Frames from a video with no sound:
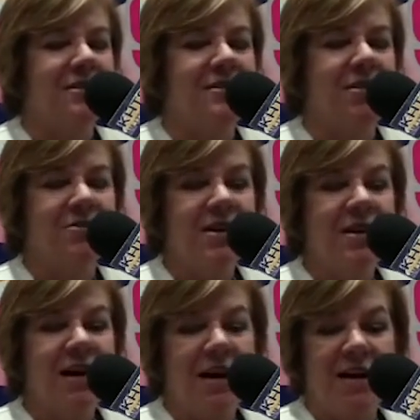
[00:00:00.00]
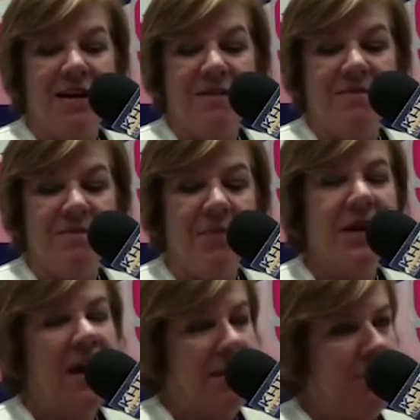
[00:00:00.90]
So, um, but
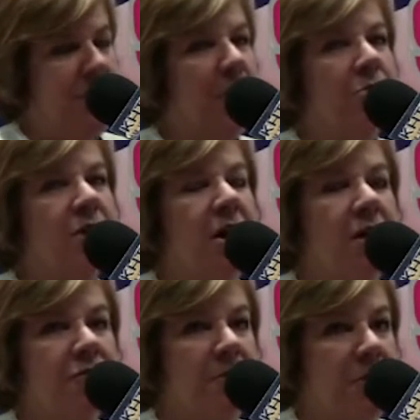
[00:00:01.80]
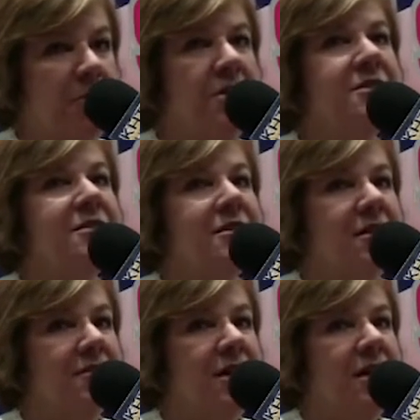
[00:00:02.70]
yeah, we both we offer both assisted
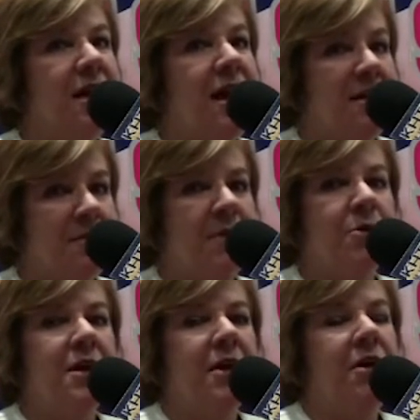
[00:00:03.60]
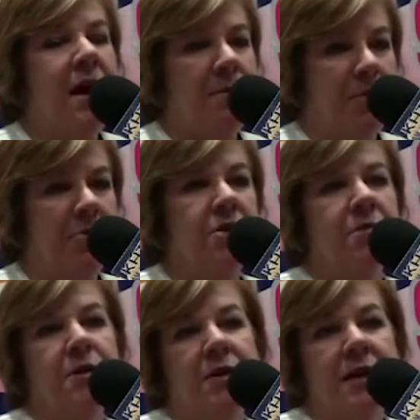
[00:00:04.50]
living and memory care at both
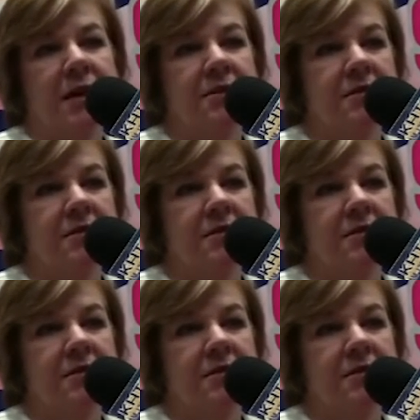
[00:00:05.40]
communities.